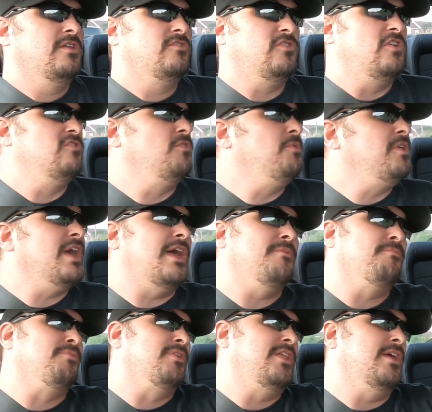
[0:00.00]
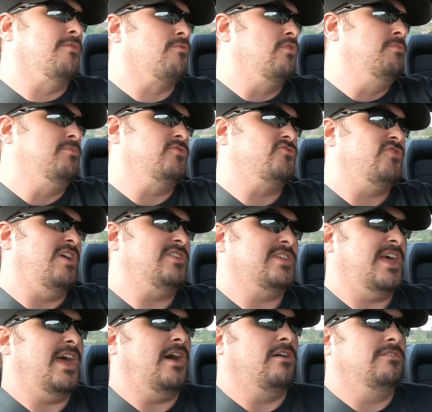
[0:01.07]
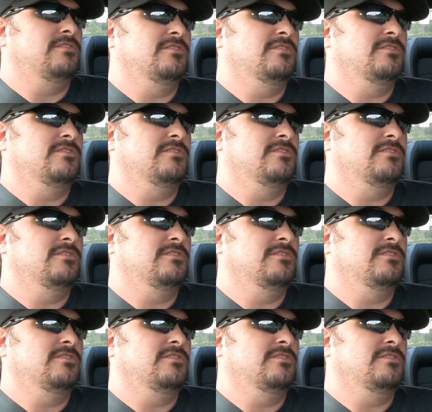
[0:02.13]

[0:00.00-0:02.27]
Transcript: it's usually when you got plenty of room to stretch it out.